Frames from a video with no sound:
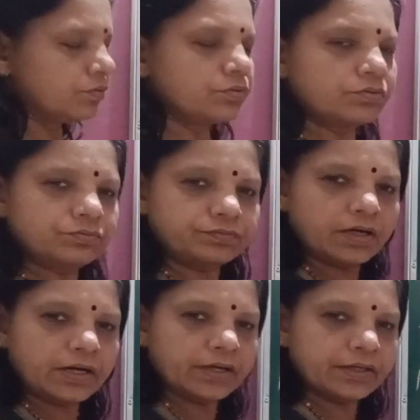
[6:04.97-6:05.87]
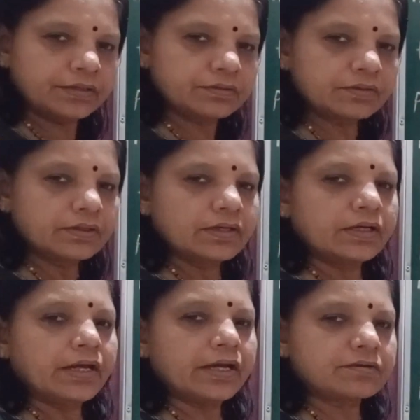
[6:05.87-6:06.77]
to find
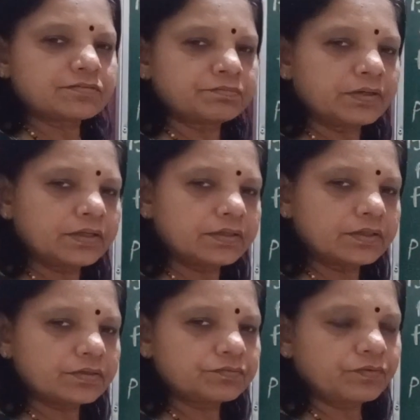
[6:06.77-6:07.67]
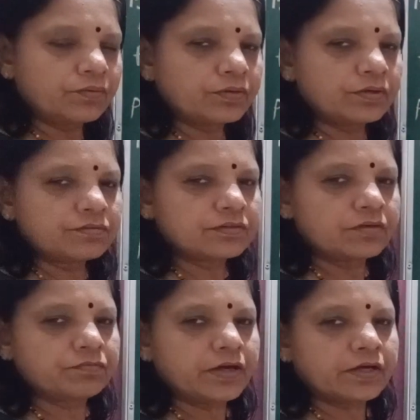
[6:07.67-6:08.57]
x minus 4 is
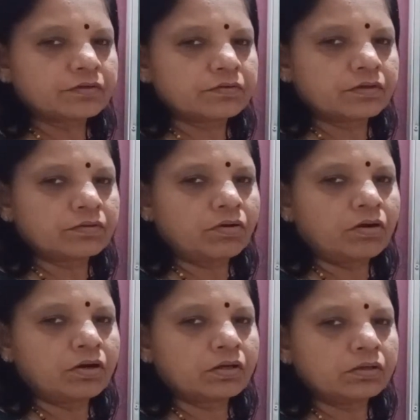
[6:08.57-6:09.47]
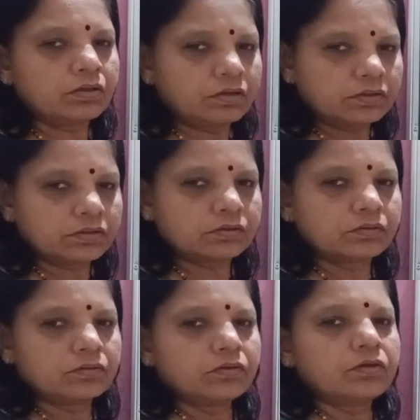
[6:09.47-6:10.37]
a factor or not.
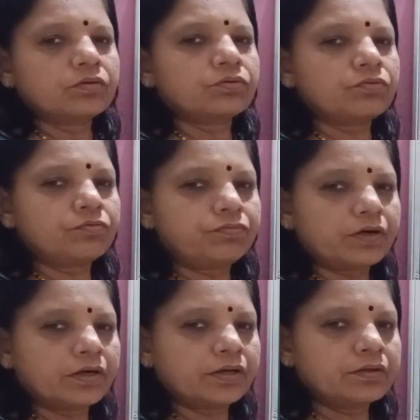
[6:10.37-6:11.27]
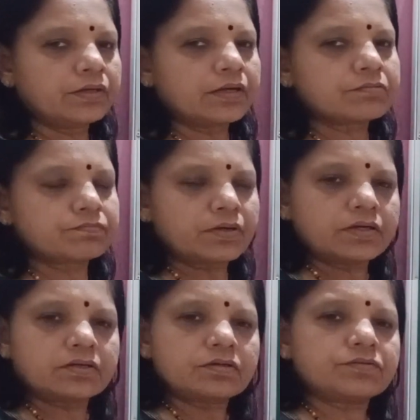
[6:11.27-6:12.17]
To find x
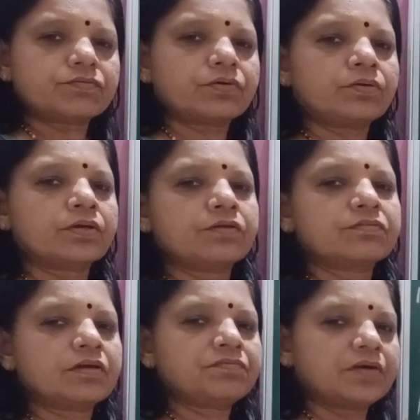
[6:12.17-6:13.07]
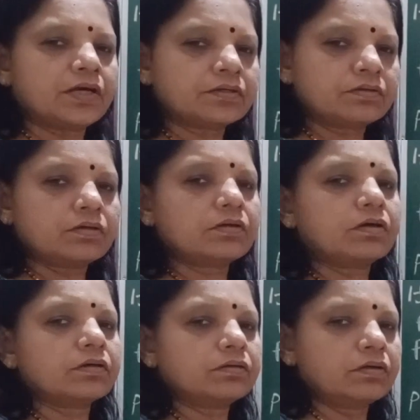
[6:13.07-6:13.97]
minus 4 is a factor
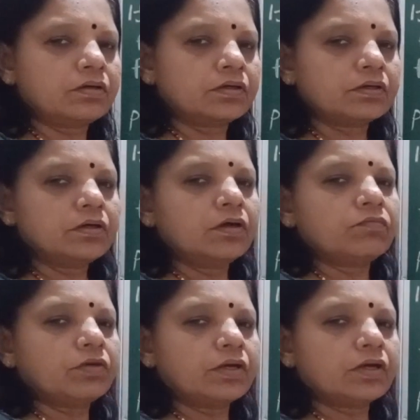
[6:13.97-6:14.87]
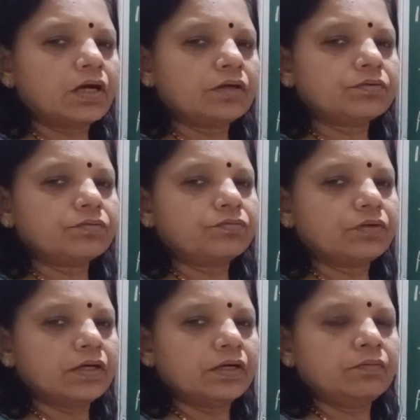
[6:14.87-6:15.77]
or not, we have to
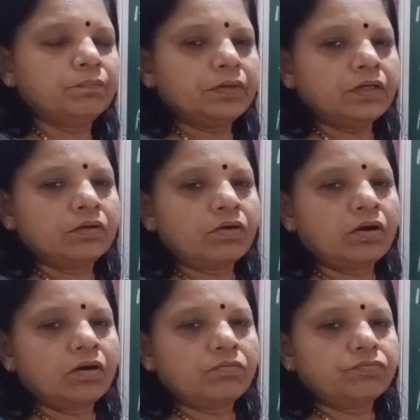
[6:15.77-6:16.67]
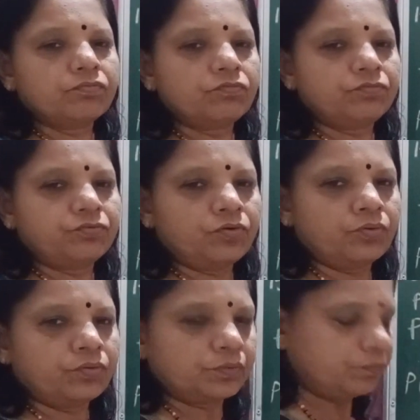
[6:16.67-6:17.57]
find P of
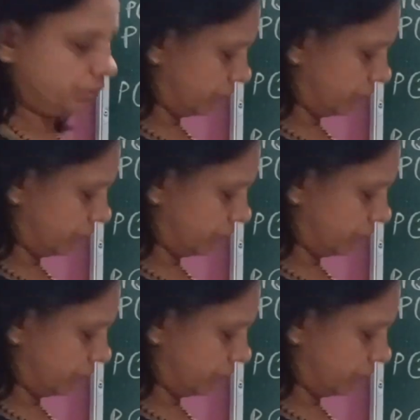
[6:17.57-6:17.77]
4.